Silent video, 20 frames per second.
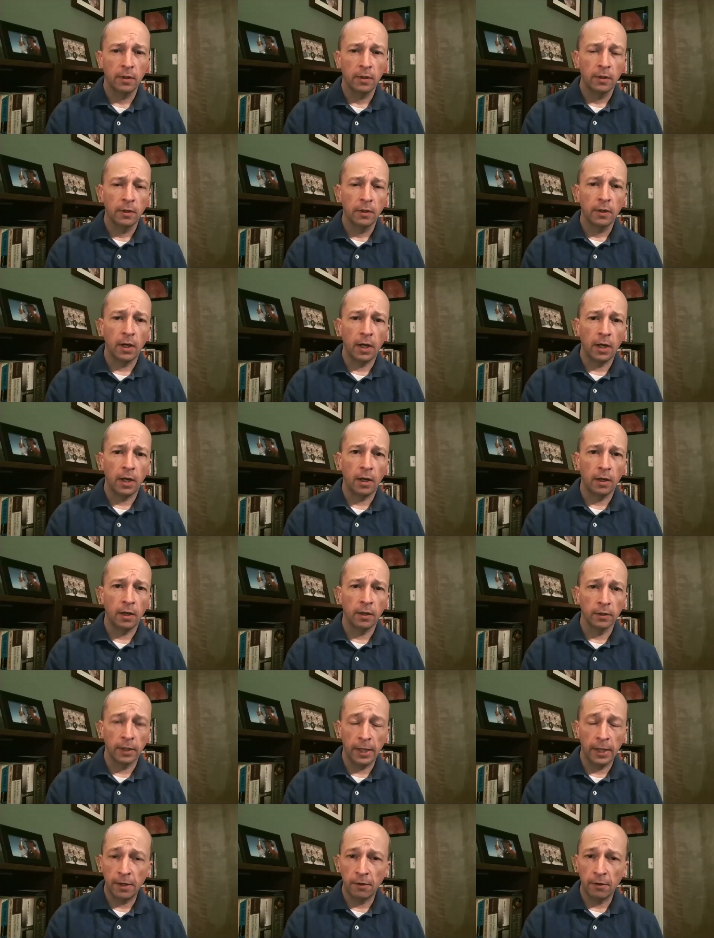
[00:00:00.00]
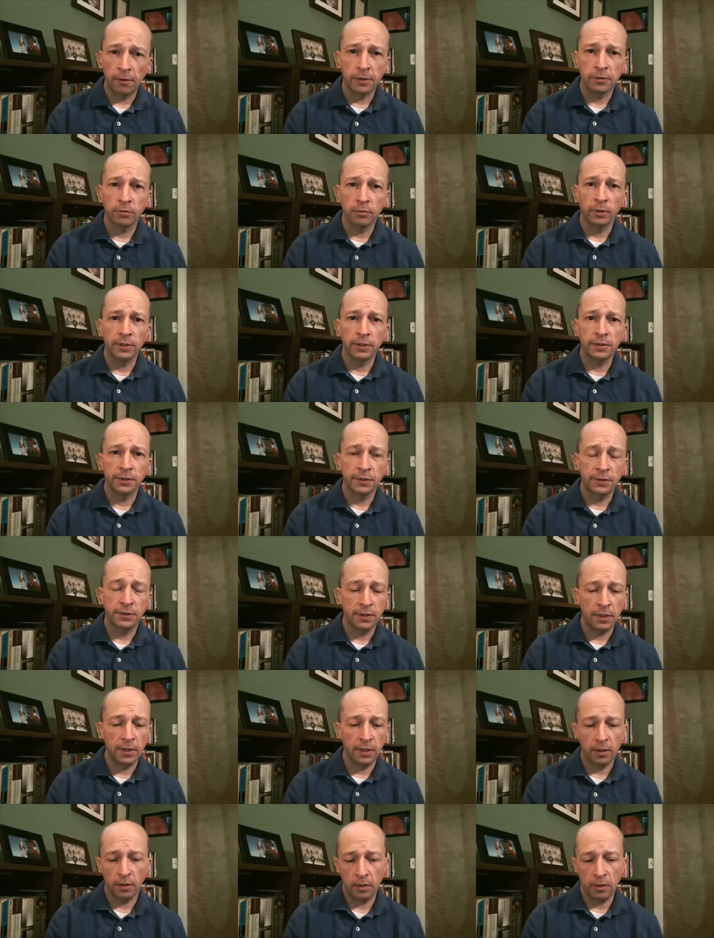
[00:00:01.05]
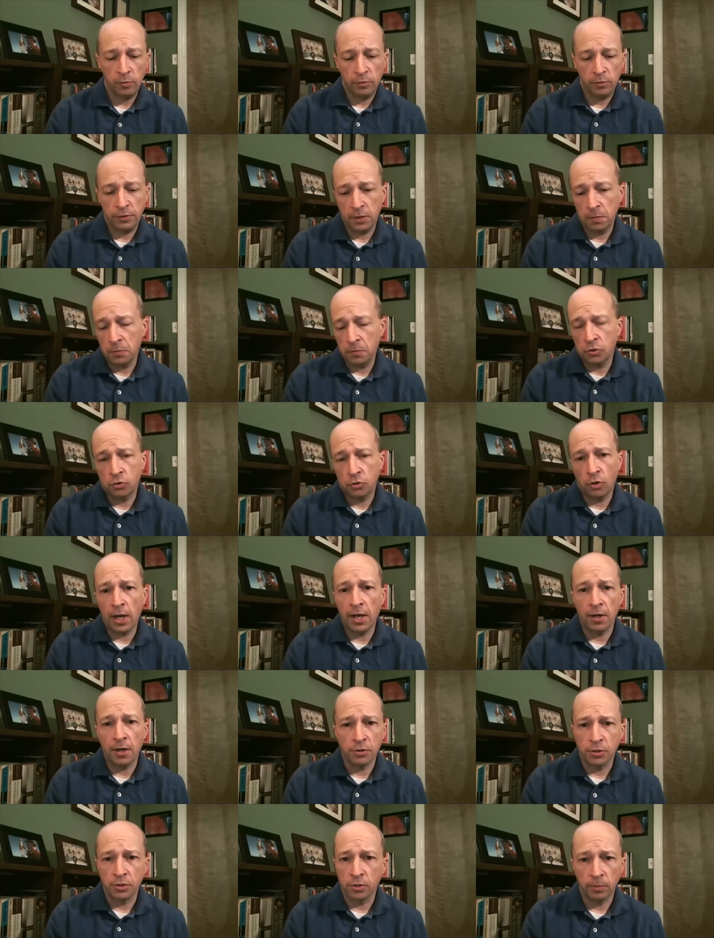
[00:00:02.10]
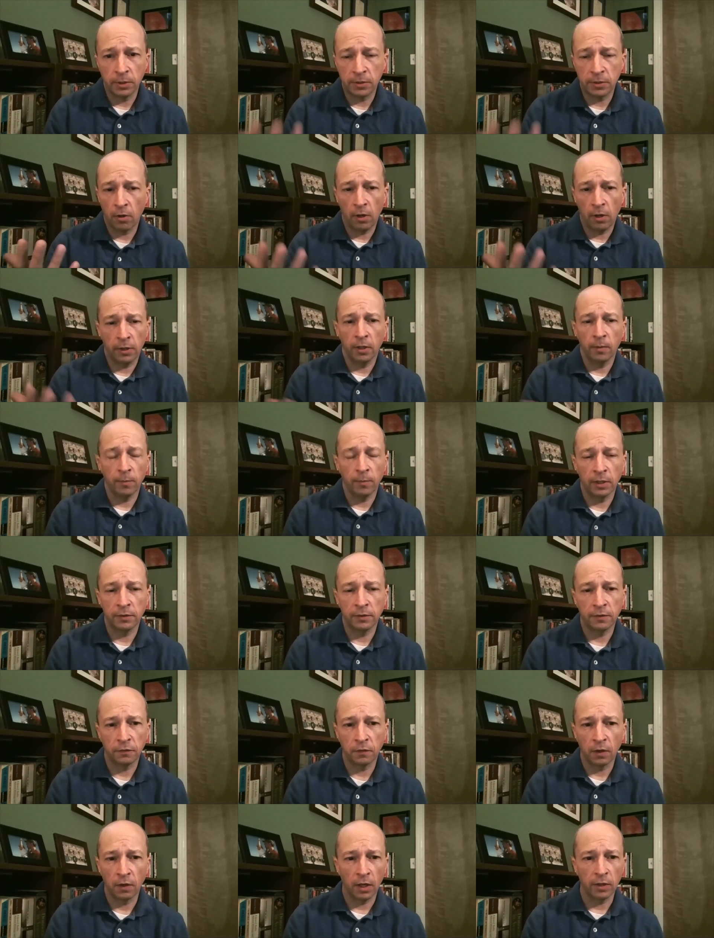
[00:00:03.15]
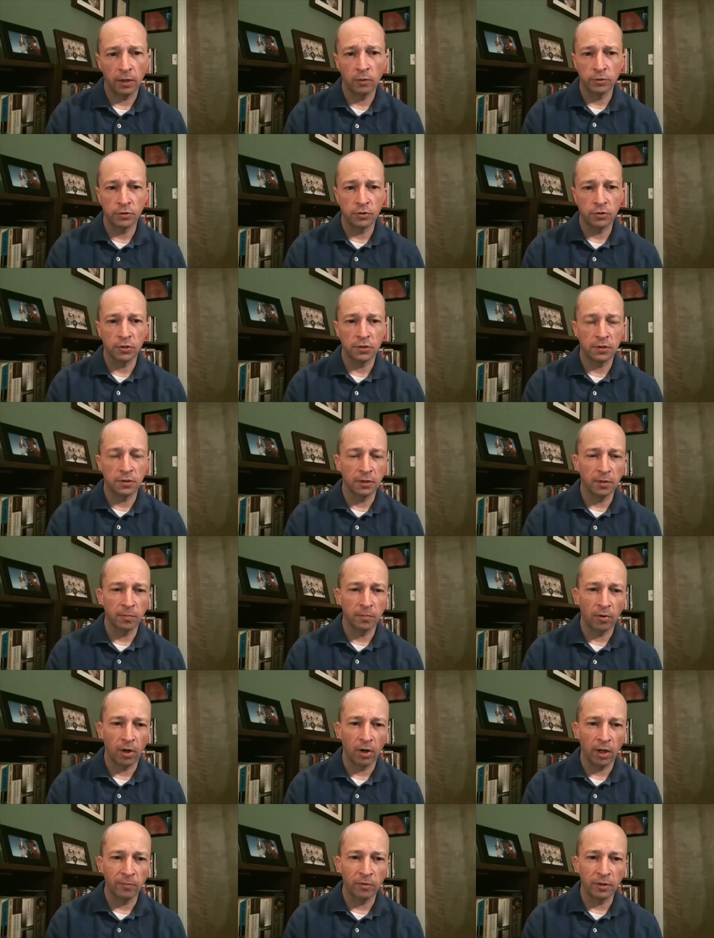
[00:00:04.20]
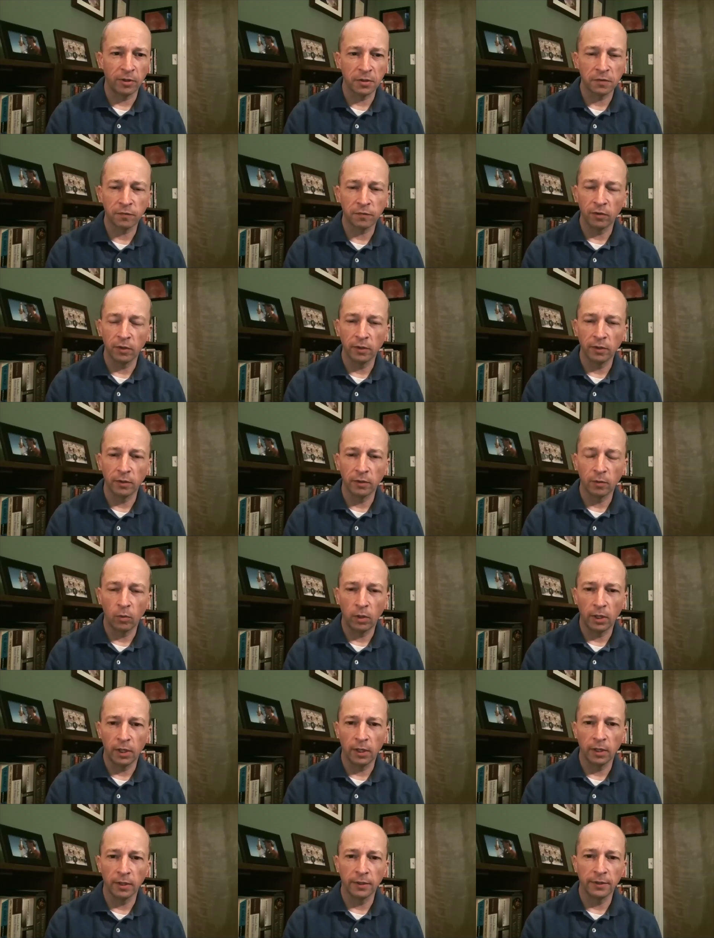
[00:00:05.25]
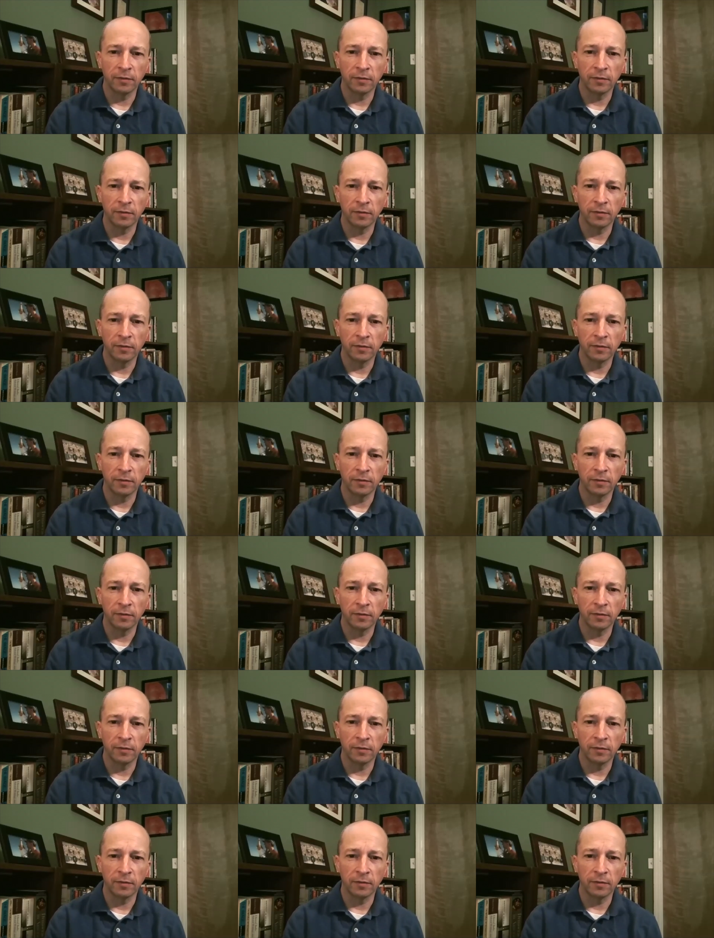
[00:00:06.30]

later in 2016, it would seem strange to be talking about this guy who was just in the primaries for a little while and then